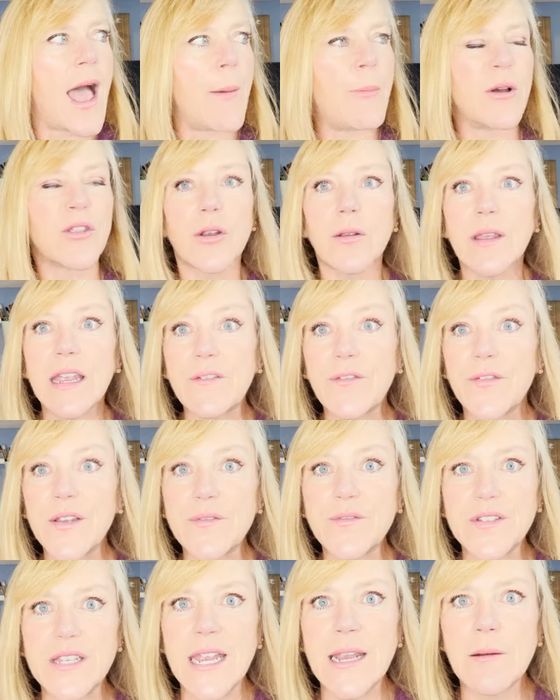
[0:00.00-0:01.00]
But they're like
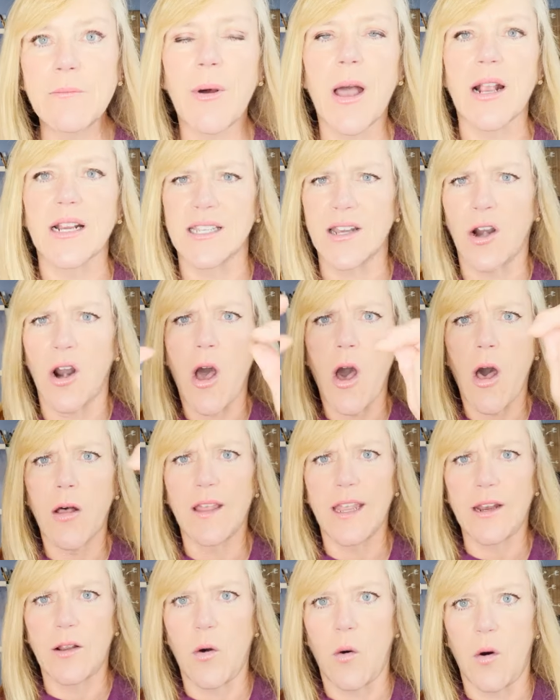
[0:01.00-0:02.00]
fifteen bucks. They're all
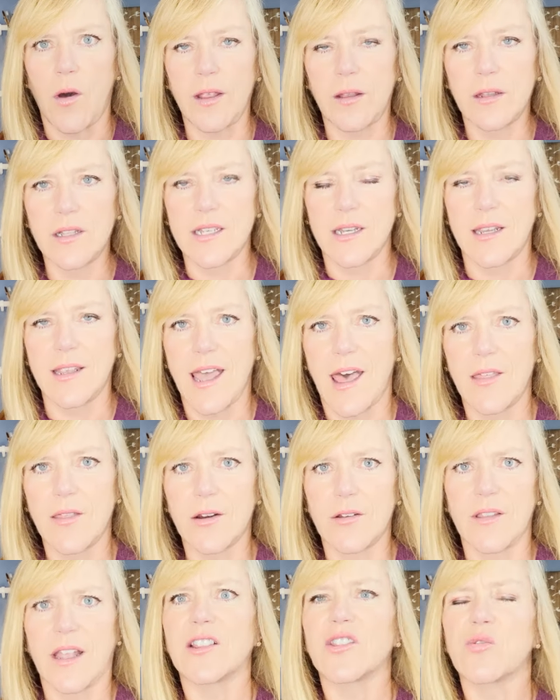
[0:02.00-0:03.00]
like coiled
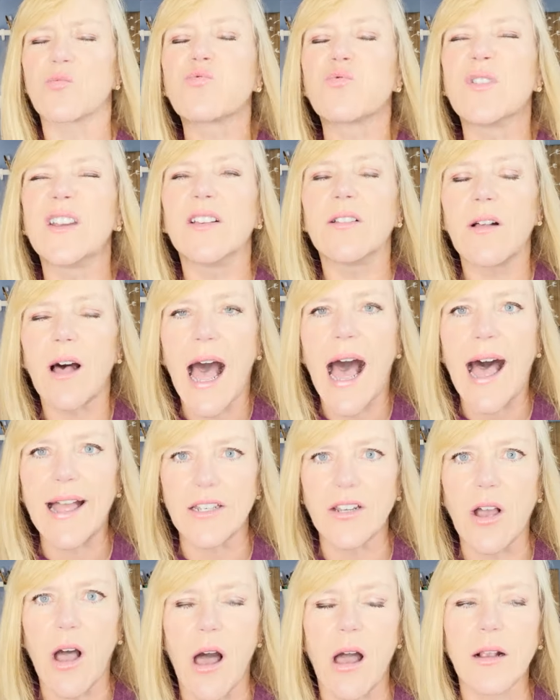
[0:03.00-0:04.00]
together, like the real
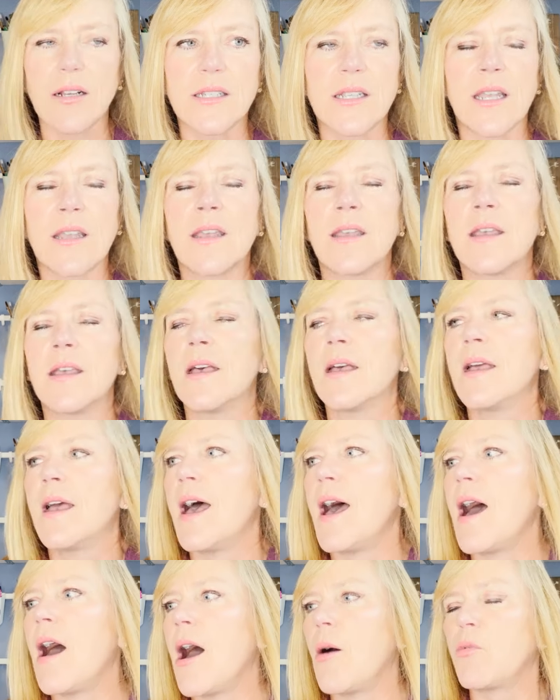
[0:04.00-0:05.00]
hot dogs
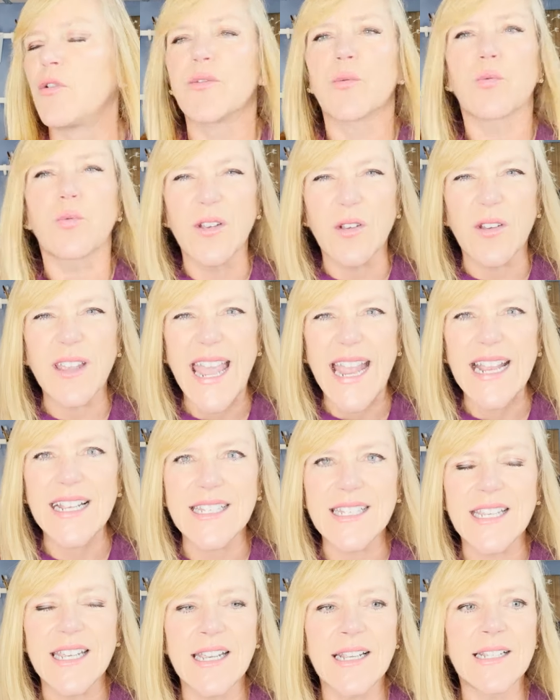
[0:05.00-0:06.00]
uh, with the real
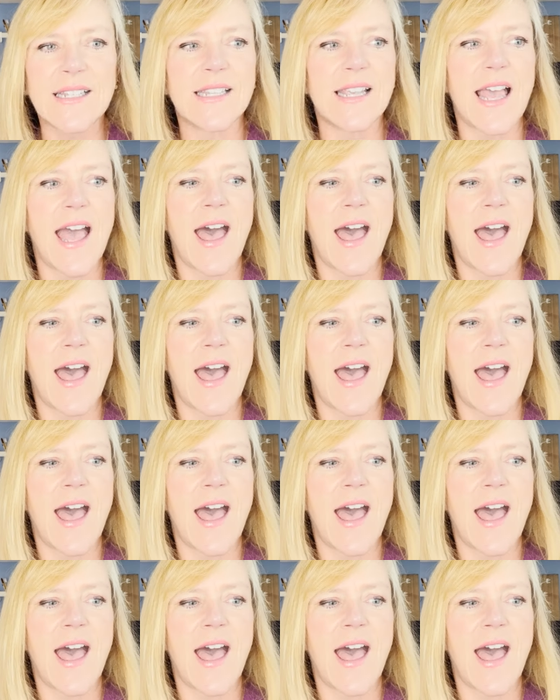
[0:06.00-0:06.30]
casings.